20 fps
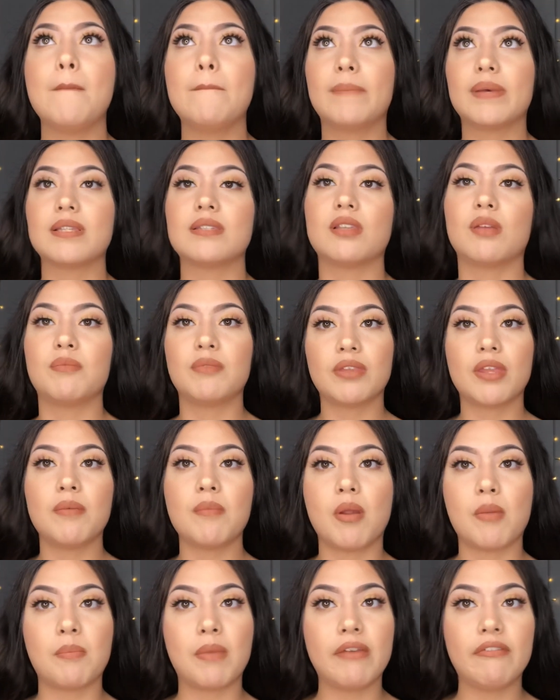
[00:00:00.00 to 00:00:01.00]
but some of them
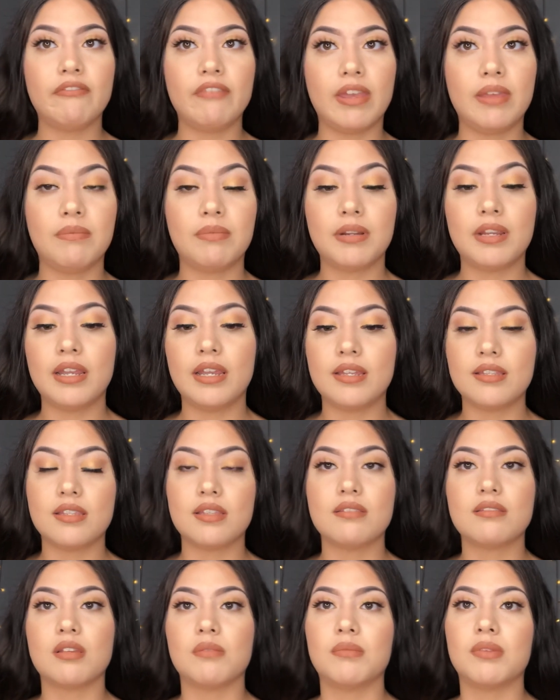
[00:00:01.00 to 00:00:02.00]
are my favorite, and
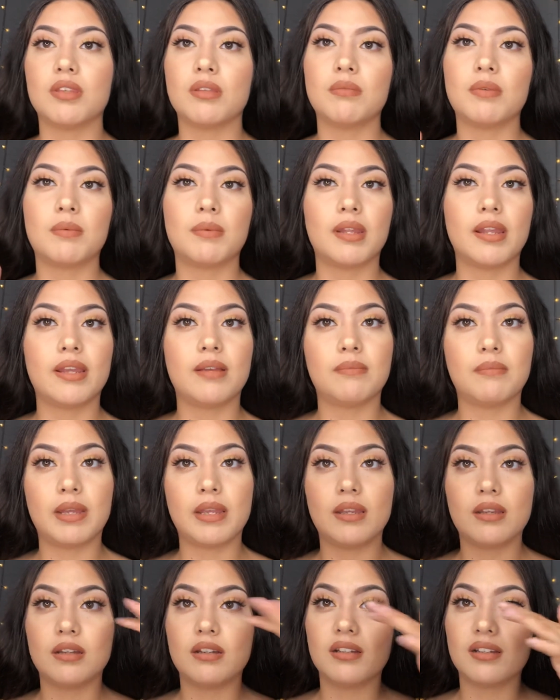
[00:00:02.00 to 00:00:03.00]
then some of them are like
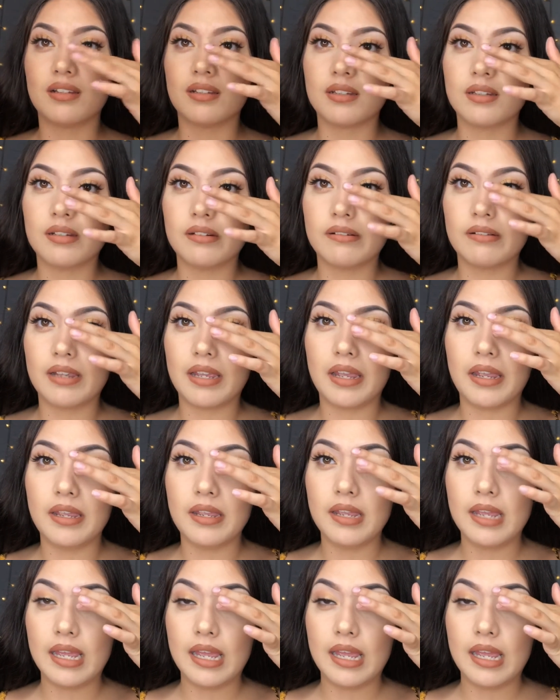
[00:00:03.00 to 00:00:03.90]
my okay.